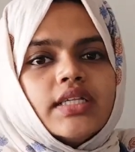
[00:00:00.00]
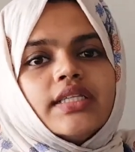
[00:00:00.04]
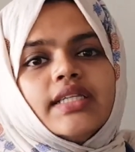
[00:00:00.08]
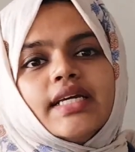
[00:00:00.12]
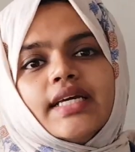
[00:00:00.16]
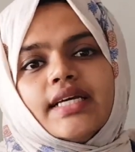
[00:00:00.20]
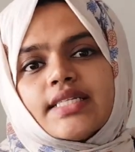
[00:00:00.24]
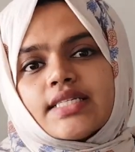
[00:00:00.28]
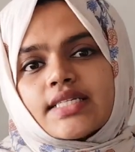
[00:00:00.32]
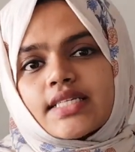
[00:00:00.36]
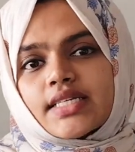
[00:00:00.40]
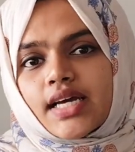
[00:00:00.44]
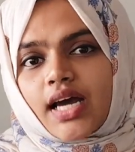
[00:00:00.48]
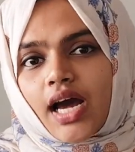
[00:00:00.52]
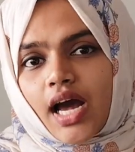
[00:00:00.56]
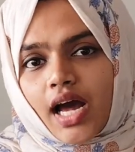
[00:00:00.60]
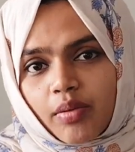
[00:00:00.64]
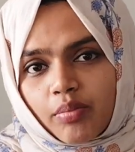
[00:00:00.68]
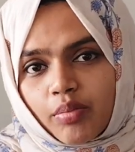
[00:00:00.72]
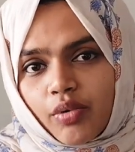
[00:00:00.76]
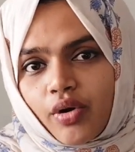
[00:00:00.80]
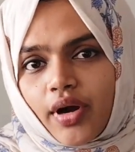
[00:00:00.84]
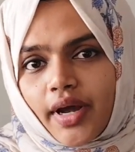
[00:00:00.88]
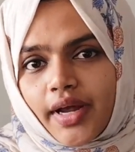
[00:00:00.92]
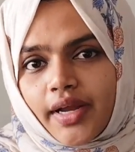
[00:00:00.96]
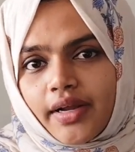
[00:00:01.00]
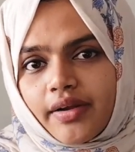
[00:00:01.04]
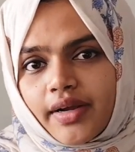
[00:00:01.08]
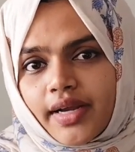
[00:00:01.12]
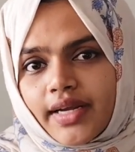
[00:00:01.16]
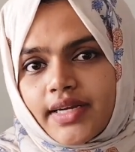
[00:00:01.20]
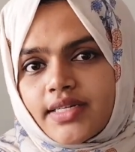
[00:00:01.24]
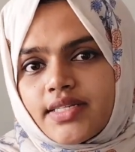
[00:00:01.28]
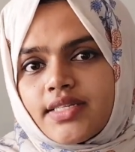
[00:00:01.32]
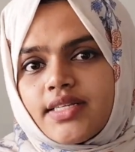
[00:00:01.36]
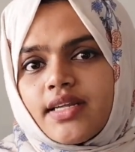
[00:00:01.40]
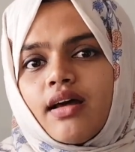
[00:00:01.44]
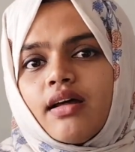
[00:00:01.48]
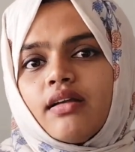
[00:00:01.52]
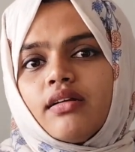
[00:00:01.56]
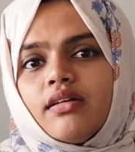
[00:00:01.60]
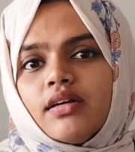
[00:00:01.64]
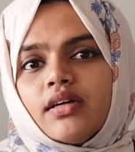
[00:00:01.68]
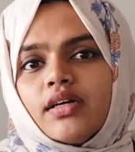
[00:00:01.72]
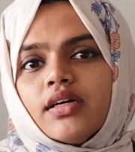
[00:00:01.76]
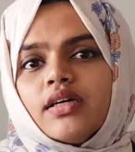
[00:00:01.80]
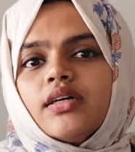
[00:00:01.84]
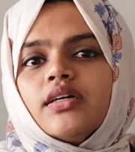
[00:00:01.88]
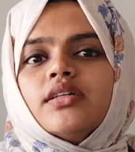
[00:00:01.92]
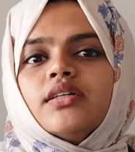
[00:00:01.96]
These carbohydrates are
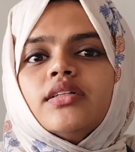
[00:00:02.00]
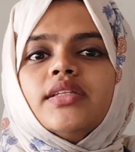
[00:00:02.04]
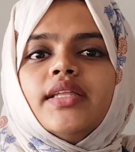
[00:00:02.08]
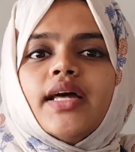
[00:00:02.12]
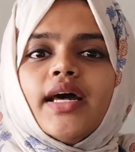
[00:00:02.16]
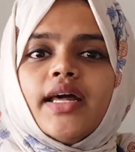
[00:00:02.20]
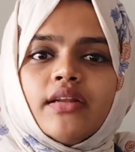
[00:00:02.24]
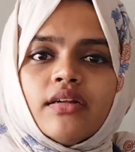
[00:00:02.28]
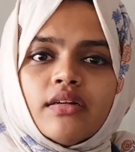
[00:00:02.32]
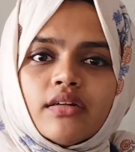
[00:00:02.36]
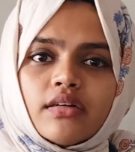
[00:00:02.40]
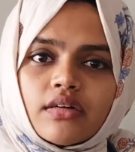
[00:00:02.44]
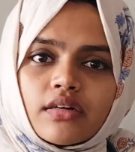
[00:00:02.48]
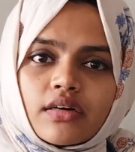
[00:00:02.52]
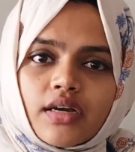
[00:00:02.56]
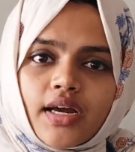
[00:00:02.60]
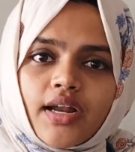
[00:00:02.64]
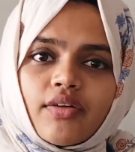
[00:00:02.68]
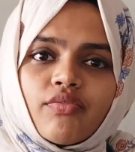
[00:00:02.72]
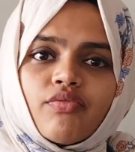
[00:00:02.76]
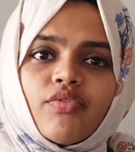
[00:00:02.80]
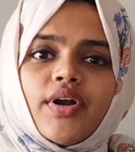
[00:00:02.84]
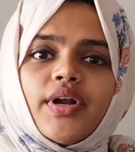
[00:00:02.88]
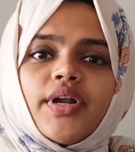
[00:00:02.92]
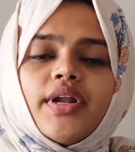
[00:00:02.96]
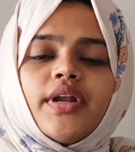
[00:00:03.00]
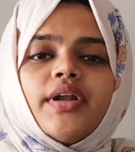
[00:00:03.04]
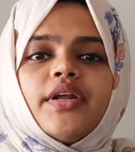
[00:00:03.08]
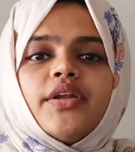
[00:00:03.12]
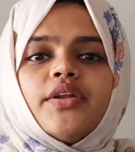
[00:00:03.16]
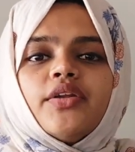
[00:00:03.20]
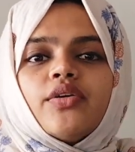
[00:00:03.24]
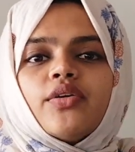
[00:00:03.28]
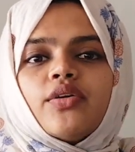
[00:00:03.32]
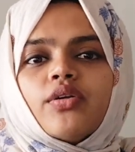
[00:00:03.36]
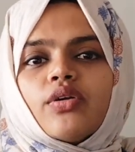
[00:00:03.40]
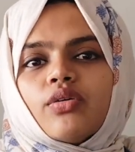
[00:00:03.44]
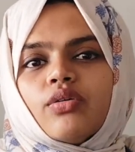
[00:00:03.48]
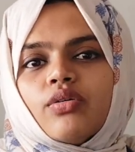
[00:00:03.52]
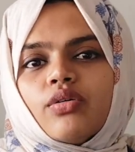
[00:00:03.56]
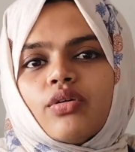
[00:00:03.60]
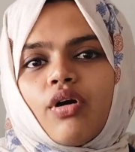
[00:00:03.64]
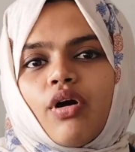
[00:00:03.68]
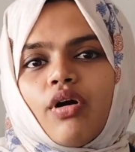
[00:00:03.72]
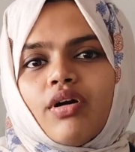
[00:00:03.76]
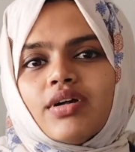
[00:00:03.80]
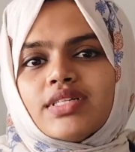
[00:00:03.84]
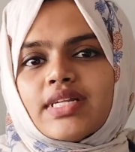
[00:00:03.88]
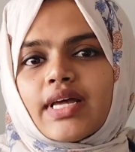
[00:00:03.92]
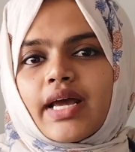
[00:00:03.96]
then converted into
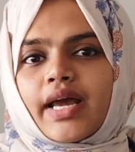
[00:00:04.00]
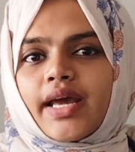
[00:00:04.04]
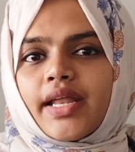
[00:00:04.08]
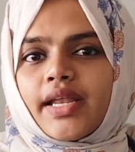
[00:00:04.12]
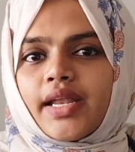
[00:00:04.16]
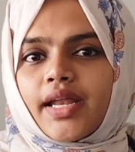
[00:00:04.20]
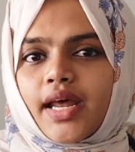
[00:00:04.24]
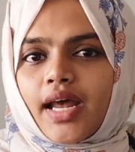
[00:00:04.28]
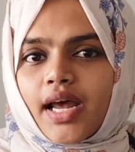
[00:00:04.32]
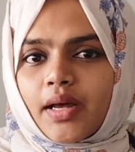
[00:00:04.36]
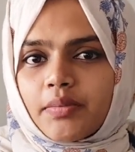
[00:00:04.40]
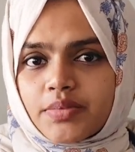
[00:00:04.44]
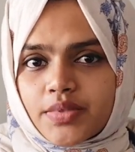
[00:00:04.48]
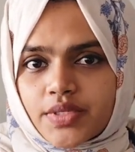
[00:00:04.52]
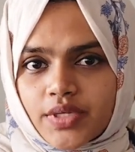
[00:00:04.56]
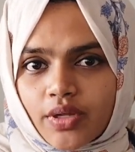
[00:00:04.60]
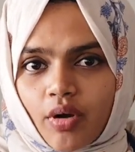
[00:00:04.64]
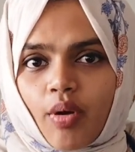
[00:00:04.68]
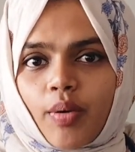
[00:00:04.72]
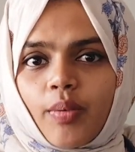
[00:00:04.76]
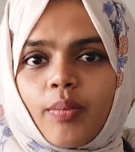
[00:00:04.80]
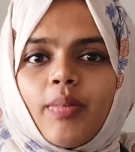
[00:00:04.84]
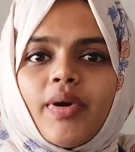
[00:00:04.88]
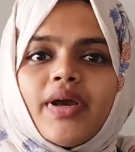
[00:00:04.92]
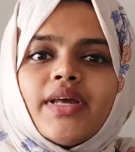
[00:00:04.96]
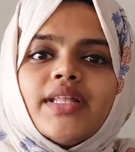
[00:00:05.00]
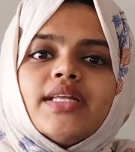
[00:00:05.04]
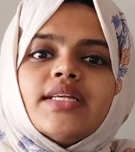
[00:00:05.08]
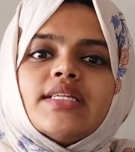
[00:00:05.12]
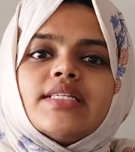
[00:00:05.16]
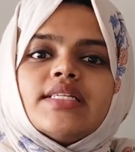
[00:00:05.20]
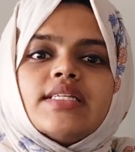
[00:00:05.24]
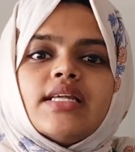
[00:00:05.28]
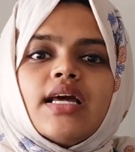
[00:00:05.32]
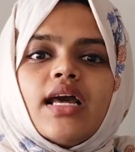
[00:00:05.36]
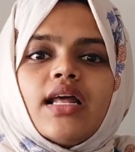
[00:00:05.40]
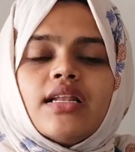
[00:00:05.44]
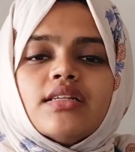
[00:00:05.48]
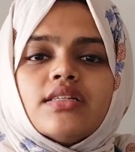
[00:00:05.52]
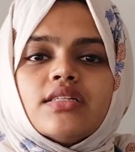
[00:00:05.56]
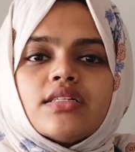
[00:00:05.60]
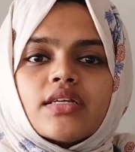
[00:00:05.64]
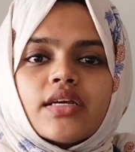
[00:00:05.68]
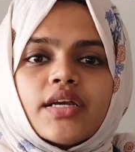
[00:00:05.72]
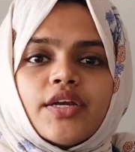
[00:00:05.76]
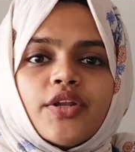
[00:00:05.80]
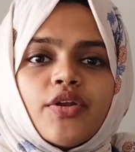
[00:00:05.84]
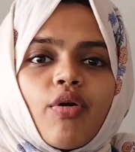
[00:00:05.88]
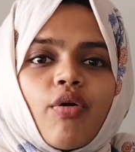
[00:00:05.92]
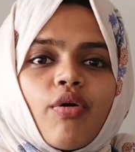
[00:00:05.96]
glucose and absorbed by the
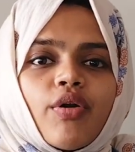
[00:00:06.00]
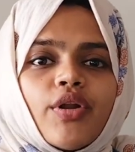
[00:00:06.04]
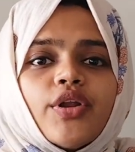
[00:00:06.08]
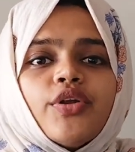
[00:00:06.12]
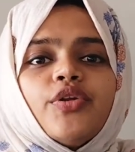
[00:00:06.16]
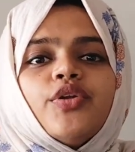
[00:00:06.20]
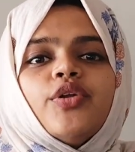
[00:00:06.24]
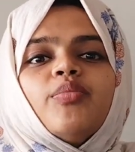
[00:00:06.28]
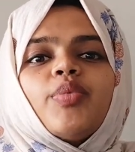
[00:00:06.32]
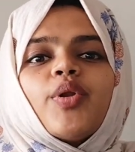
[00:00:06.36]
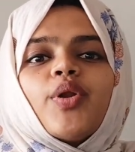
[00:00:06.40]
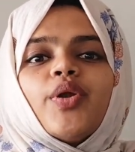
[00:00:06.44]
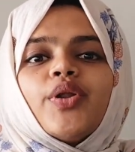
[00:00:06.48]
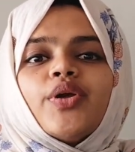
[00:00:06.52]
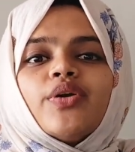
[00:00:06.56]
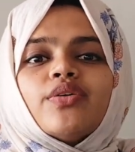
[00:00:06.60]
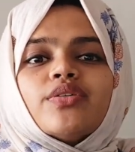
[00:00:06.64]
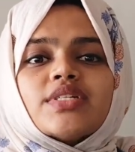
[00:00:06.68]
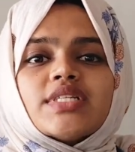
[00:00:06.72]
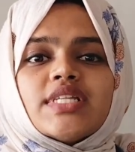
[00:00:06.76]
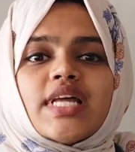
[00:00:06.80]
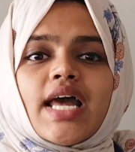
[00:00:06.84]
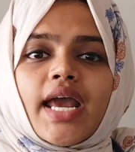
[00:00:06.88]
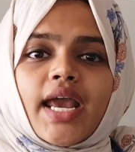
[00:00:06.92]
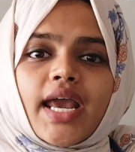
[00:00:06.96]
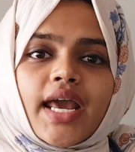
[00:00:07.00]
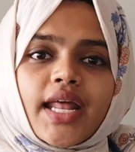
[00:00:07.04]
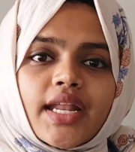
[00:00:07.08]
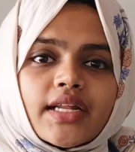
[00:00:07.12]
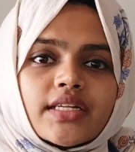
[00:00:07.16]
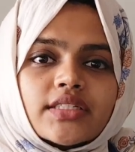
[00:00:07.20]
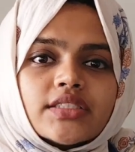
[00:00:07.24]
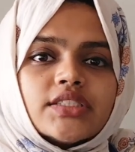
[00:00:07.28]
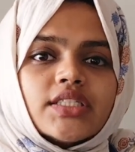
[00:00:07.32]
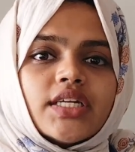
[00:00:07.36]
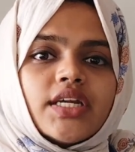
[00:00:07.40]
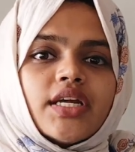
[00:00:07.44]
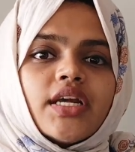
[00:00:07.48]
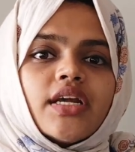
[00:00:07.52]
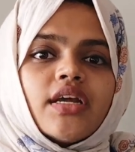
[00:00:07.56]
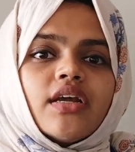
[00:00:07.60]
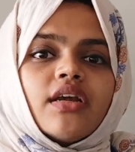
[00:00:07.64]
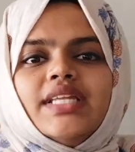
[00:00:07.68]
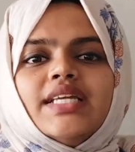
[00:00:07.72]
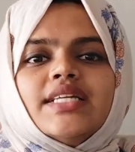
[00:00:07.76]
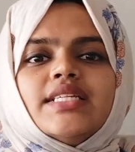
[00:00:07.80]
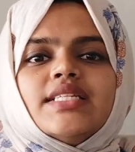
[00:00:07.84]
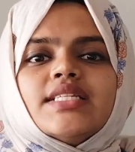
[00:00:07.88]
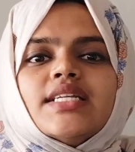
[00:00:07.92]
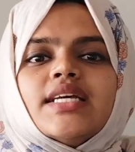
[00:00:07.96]
cells in order to produce the energy.
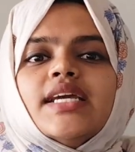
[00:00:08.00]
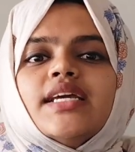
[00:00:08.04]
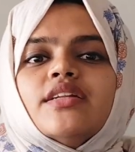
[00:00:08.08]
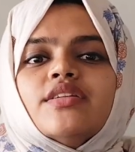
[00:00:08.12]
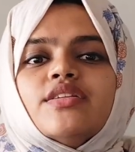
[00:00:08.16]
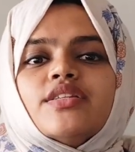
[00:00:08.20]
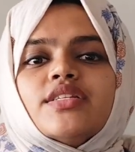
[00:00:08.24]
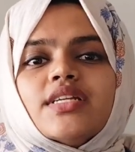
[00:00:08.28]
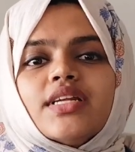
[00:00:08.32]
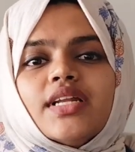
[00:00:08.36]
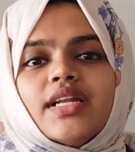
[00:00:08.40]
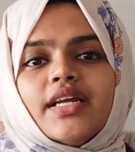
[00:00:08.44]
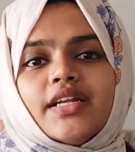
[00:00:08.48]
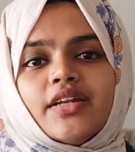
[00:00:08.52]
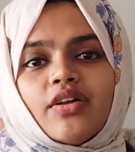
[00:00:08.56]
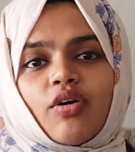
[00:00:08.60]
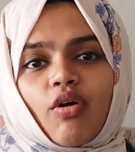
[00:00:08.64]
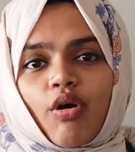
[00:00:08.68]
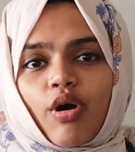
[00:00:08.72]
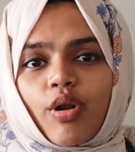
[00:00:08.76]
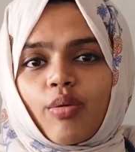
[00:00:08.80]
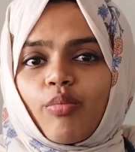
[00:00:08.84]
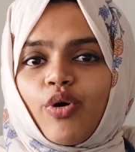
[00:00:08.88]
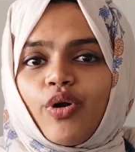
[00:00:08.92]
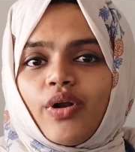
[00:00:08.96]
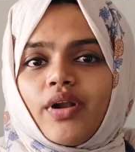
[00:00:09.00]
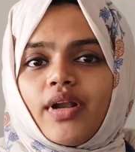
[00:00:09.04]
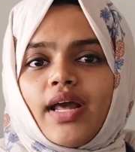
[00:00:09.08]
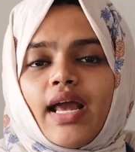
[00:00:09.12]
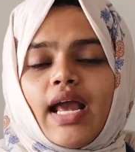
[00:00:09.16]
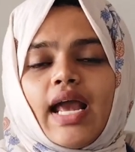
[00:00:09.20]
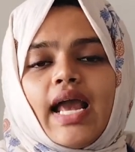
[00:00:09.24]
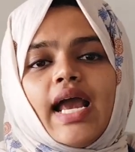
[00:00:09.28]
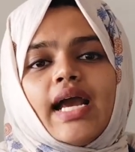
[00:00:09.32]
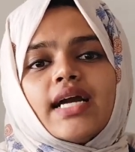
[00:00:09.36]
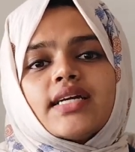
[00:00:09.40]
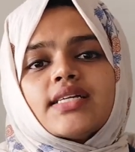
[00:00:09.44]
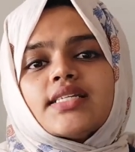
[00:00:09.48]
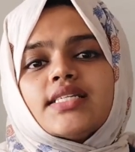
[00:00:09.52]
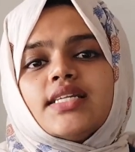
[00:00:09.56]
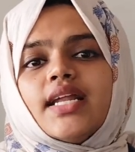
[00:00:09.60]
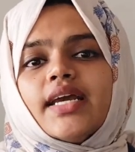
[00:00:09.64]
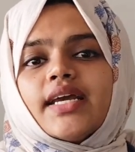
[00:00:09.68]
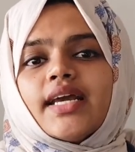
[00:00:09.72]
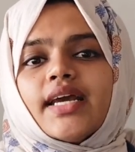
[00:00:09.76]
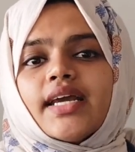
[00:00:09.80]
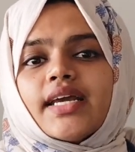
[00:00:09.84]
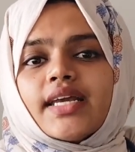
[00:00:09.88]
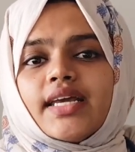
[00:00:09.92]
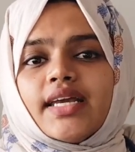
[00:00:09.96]
This insulin hormone acts
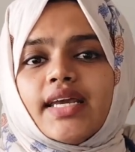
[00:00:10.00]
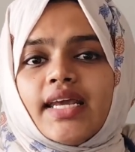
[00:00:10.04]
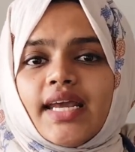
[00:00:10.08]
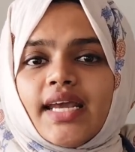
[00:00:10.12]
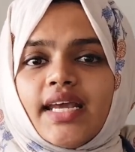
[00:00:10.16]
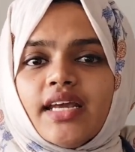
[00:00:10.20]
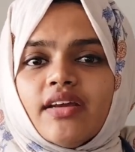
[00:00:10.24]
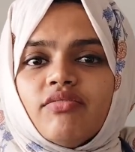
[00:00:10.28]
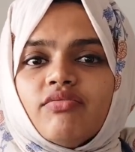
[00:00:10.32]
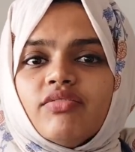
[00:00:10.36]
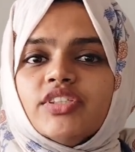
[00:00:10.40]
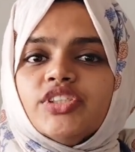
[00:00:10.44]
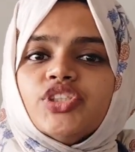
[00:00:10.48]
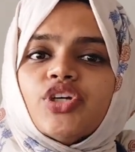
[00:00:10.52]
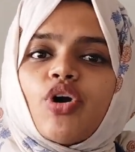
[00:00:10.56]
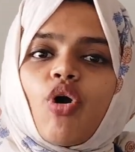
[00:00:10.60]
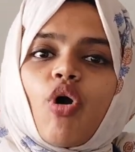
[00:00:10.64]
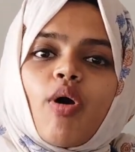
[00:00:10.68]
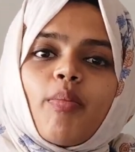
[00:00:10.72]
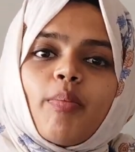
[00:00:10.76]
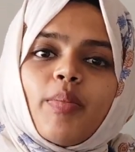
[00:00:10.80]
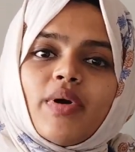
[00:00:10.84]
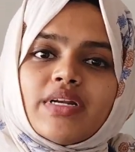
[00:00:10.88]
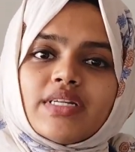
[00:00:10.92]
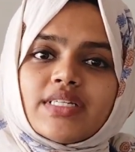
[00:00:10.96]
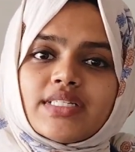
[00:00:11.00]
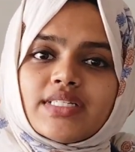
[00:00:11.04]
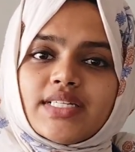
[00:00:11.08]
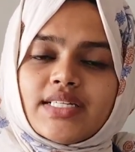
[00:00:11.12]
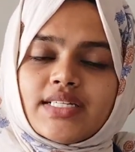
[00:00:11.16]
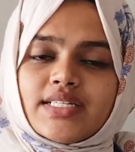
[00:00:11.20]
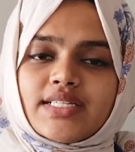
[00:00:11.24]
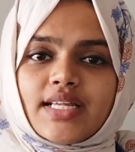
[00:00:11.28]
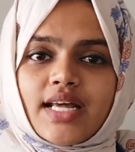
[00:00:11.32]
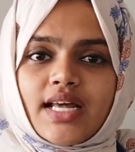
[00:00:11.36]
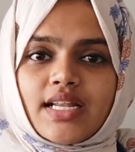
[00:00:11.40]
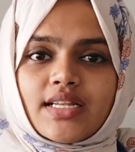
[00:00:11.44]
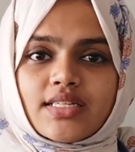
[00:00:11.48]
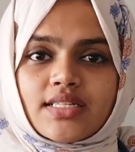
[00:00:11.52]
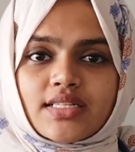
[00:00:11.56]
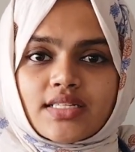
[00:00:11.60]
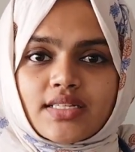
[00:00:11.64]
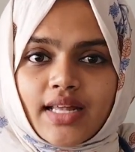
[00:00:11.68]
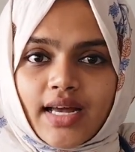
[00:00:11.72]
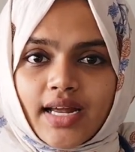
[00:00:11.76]
like a key which opens the cells.